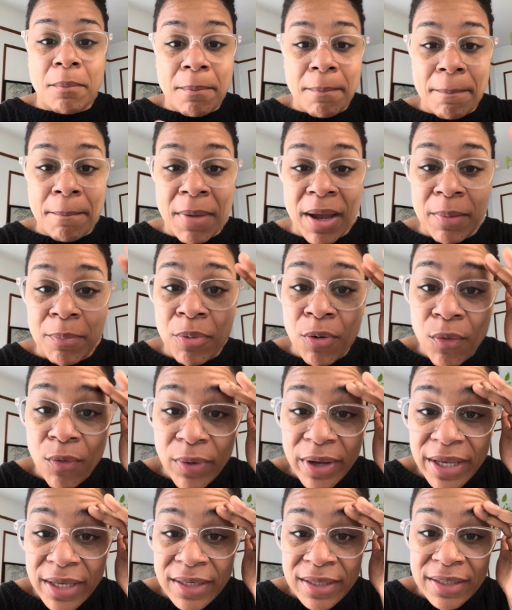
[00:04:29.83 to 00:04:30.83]
My
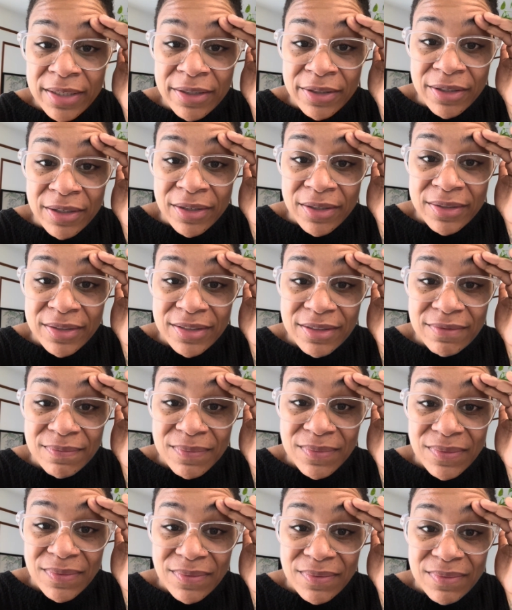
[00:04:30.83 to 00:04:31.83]
point here
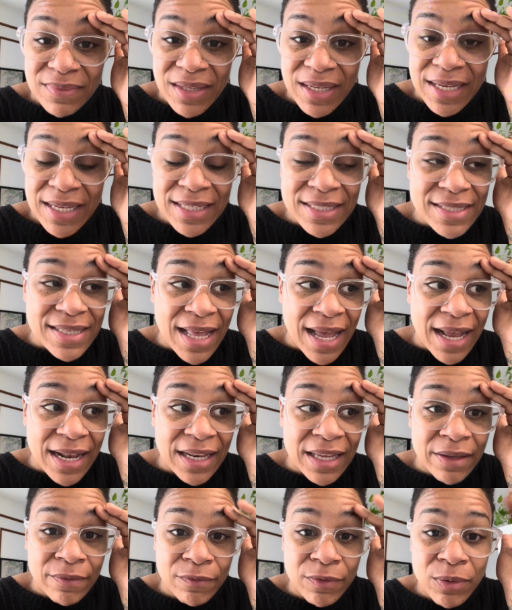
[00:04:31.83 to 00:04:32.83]
is that
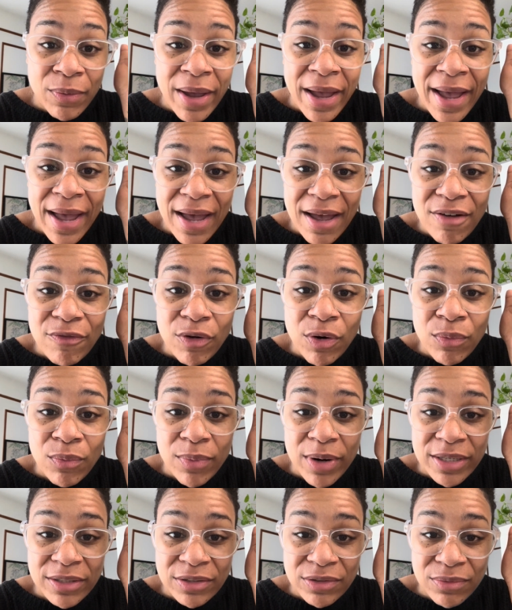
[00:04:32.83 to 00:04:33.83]
if you have a
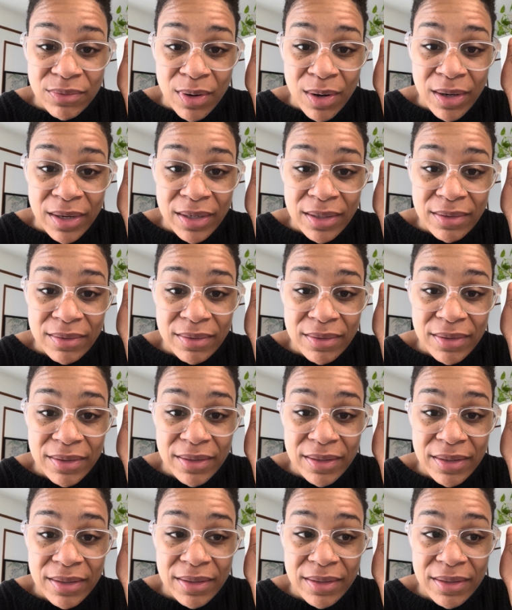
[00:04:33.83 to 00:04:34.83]
restaurant
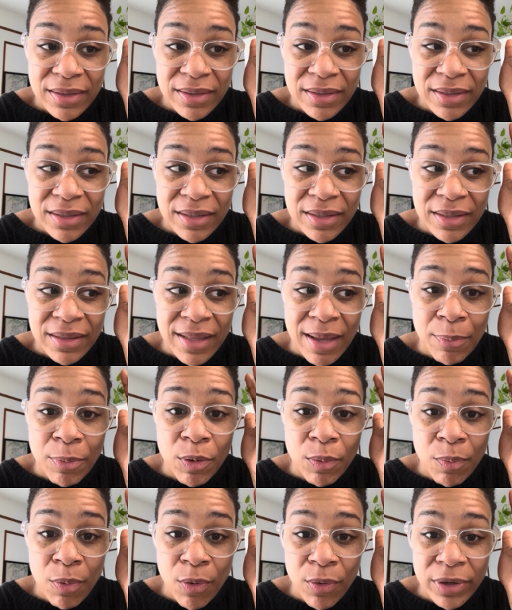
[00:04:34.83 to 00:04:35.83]
that
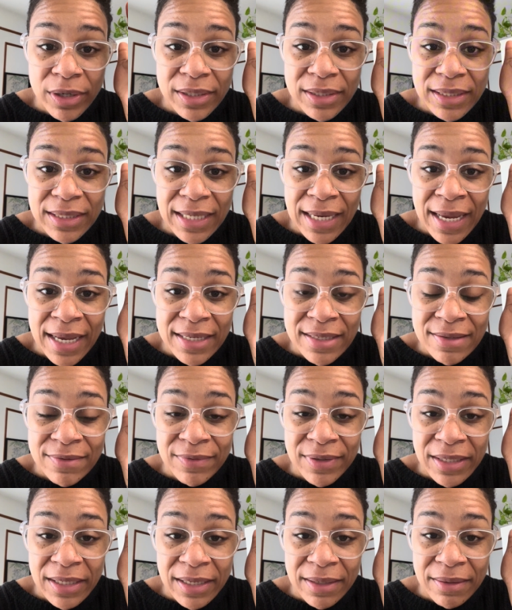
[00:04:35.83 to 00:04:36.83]
purportedly has
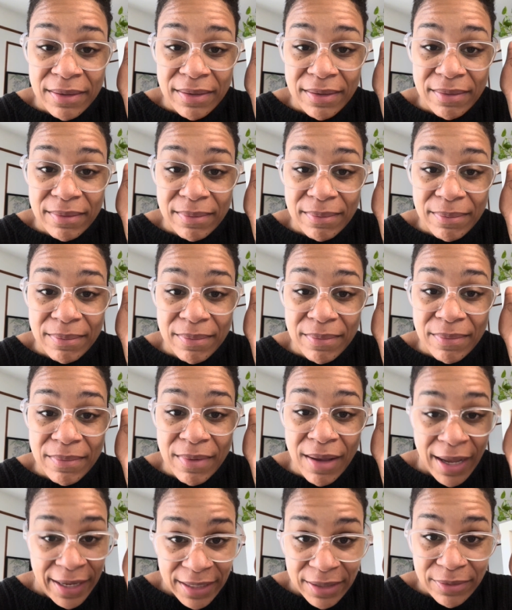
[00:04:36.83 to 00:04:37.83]
vegan
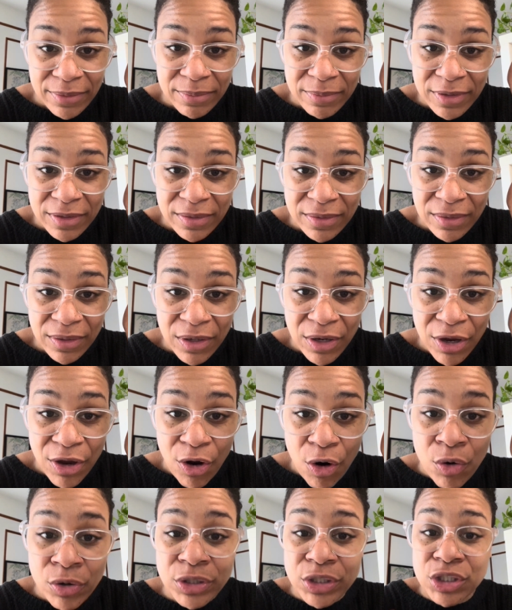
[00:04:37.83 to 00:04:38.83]
items,
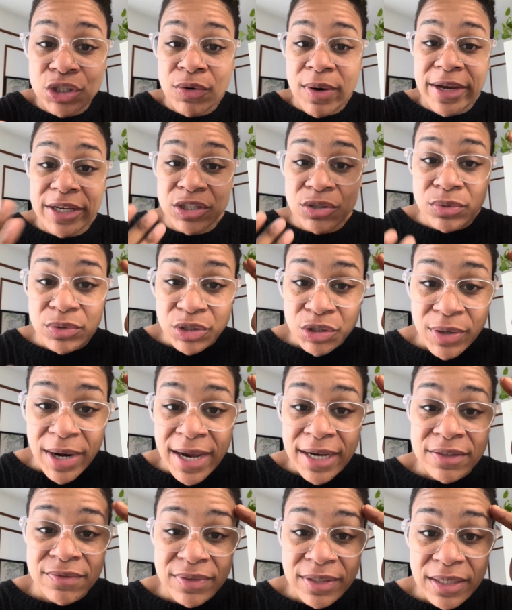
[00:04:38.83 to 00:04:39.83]
or you're trying to
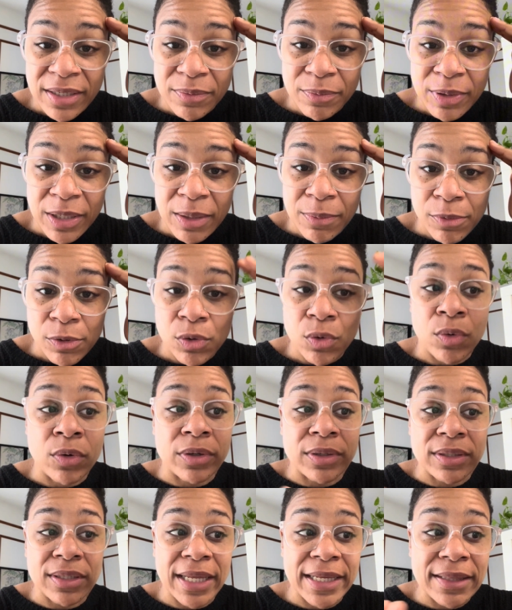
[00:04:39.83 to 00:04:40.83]
attract vegan people or
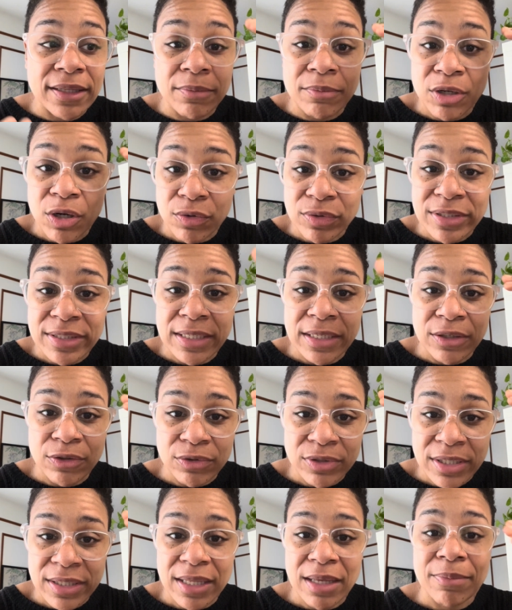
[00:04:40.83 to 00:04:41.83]
let them know, signal
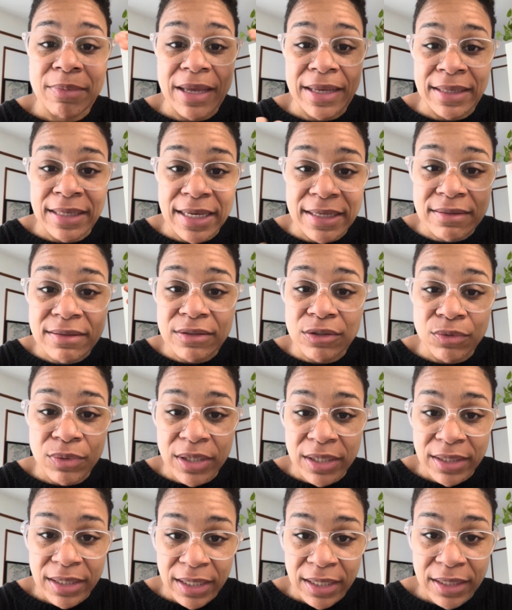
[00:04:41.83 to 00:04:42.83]
to them that yes, you
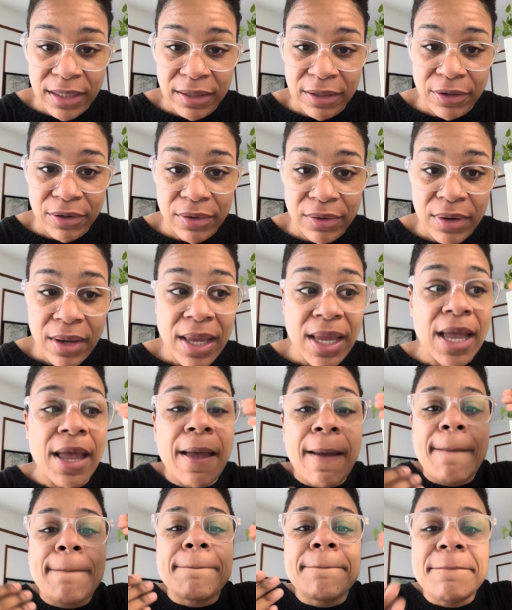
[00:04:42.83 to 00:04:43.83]
can eat here,
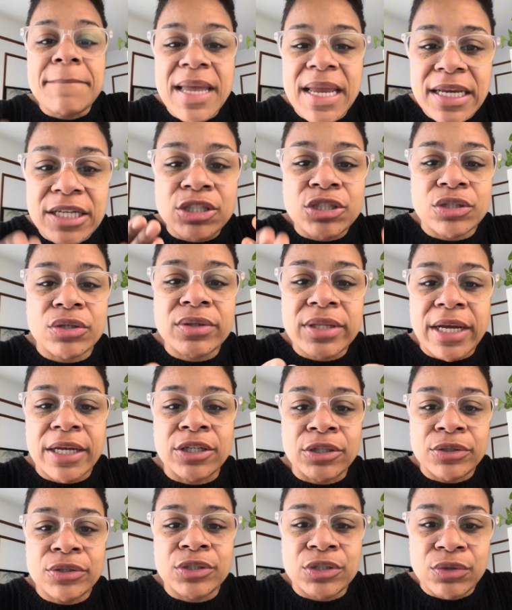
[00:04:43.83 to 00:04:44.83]
make sure that
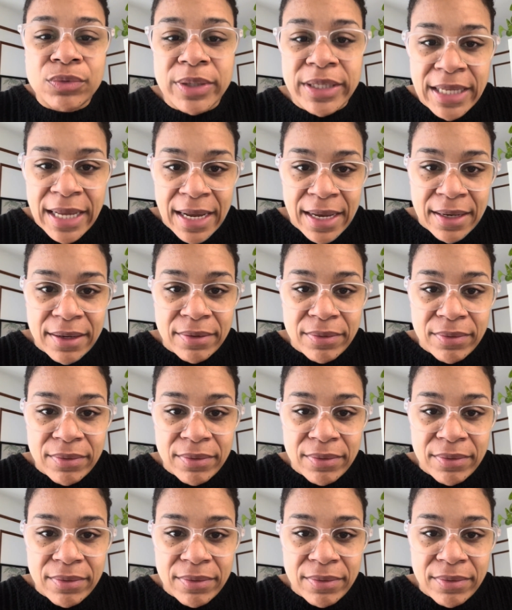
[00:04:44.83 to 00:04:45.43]
you're doing that,